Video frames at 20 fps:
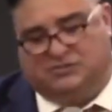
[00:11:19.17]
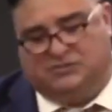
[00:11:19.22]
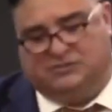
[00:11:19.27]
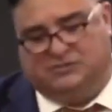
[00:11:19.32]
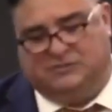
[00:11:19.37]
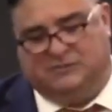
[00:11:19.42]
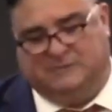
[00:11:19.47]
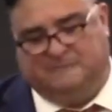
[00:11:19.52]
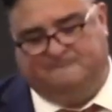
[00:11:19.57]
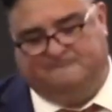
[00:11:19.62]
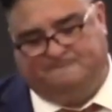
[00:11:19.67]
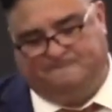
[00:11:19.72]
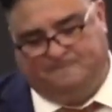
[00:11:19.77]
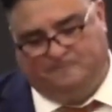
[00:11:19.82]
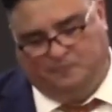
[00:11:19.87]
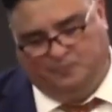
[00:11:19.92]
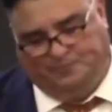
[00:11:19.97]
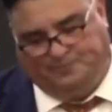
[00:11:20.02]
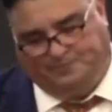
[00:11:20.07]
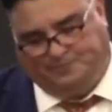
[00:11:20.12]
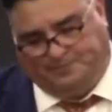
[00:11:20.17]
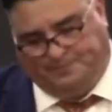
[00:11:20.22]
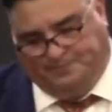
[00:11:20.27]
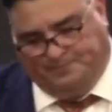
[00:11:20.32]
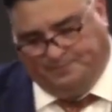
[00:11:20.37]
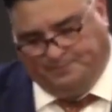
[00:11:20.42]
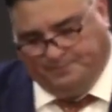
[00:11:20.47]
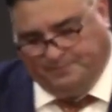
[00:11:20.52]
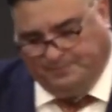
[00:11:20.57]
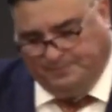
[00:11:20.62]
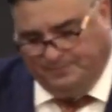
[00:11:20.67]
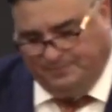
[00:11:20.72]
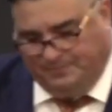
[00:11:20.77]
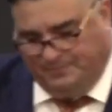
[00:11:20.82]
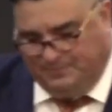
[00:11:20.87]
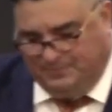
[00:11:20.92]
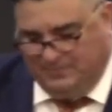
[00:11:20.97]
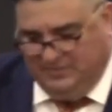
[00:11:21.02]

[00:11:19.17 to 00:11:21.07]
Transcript: [no speech]